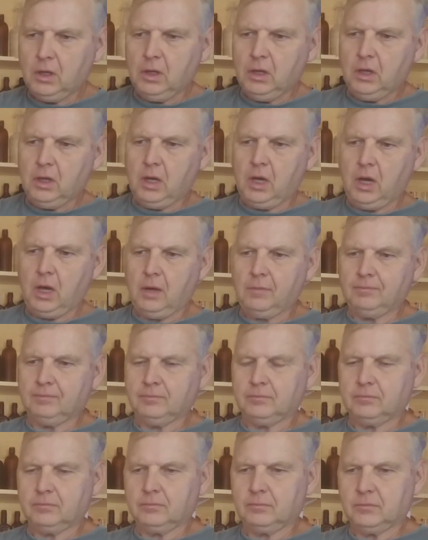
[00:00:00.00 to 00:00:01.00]
I
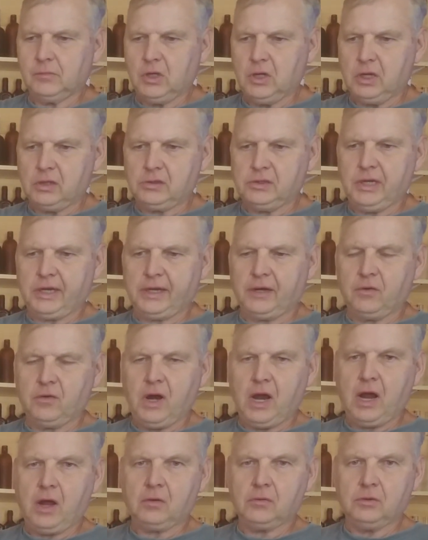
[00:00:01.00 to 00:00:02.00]
was digging
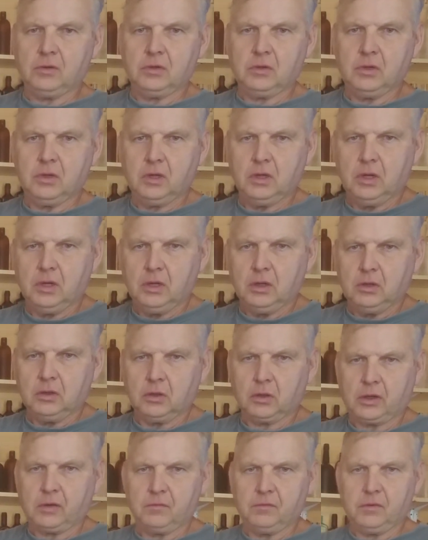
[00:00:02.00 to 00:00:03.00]
around
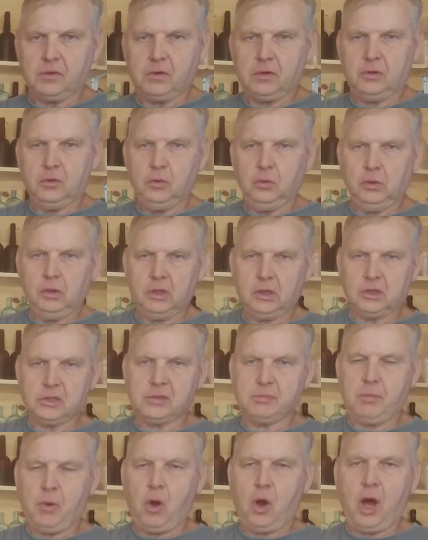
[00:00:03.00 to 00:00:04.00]
looking for a new little
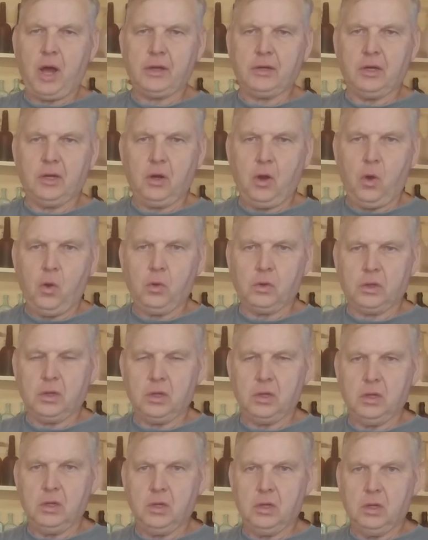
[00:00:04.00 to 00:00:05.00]
spot, you know.
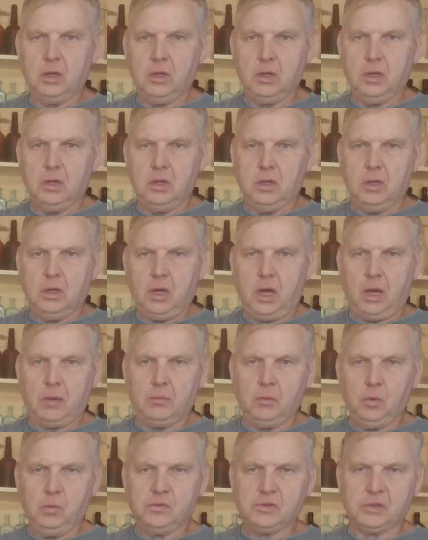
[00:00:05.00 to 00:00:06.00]
I
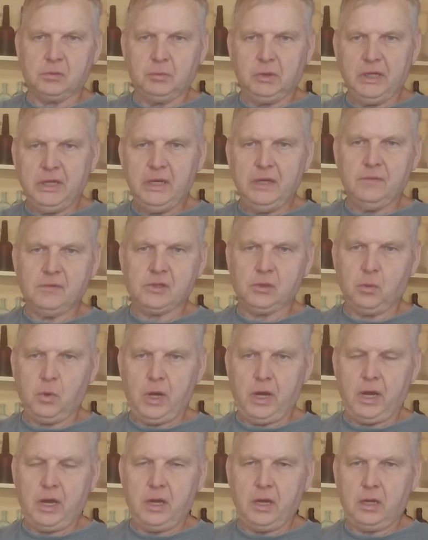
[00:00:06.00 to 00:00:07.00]
moved some leaves
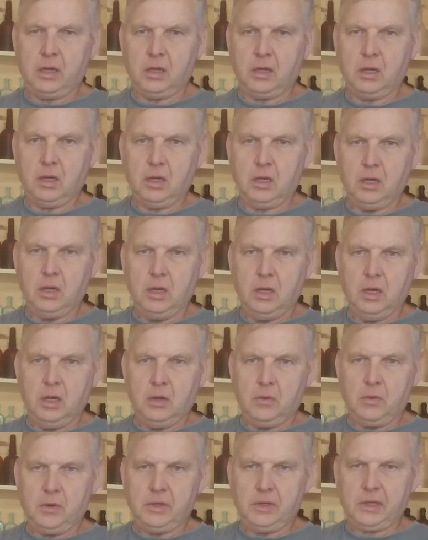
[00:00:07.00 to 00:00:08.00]
away
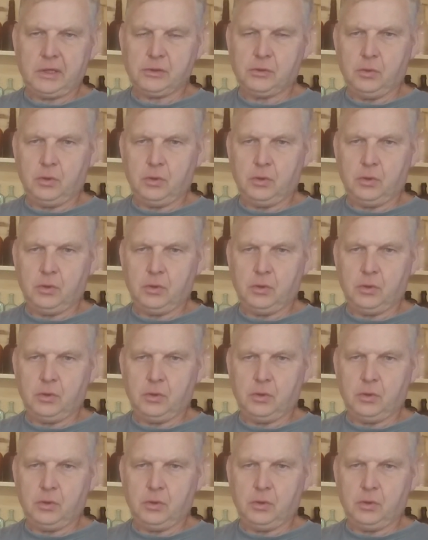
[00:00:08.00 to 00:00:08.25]
right next to a